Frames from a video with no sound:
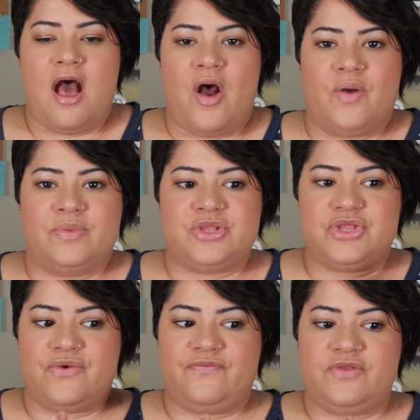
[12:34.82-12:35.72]

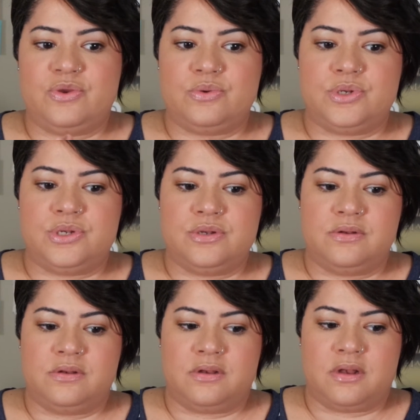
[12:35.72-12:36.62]
So if you
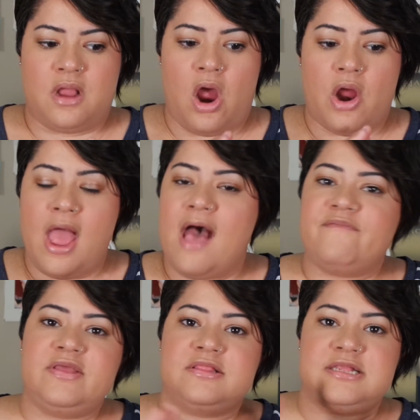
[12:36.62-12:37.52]
are
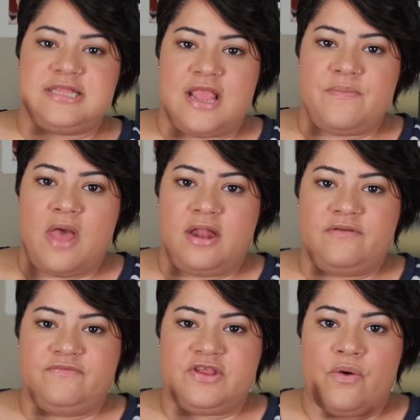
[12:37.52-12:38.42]
having the same
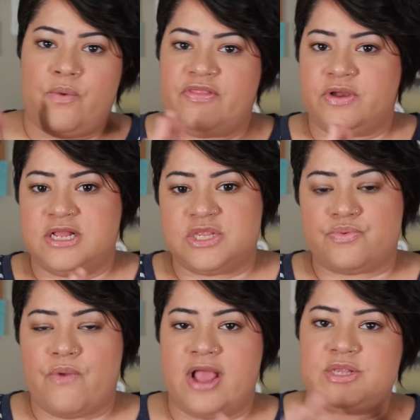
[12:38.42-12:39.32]
kind of deal, whether
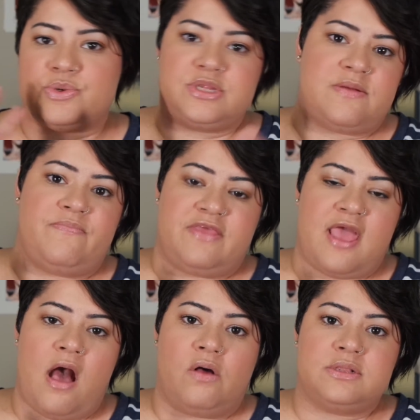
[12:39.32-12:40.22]
it's rice or
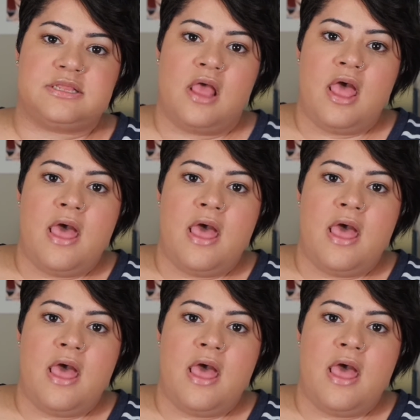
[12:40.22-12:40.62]
something else,